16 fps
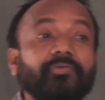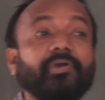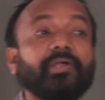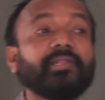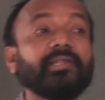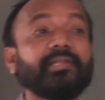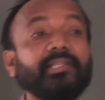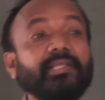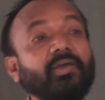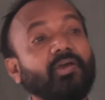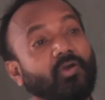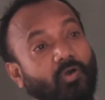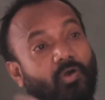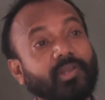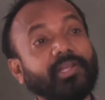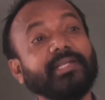we are getting
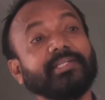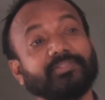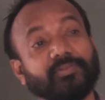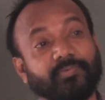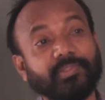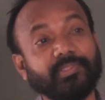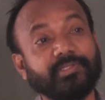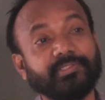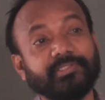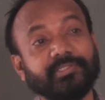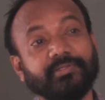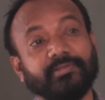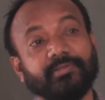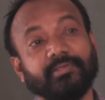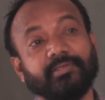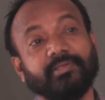all kinds of energy.
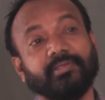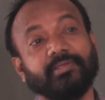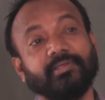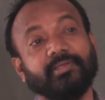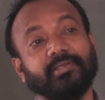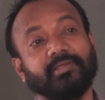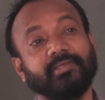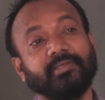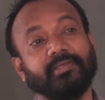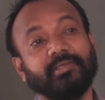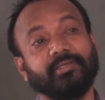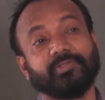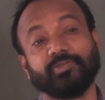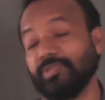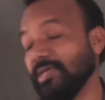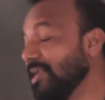
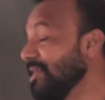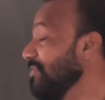So, there are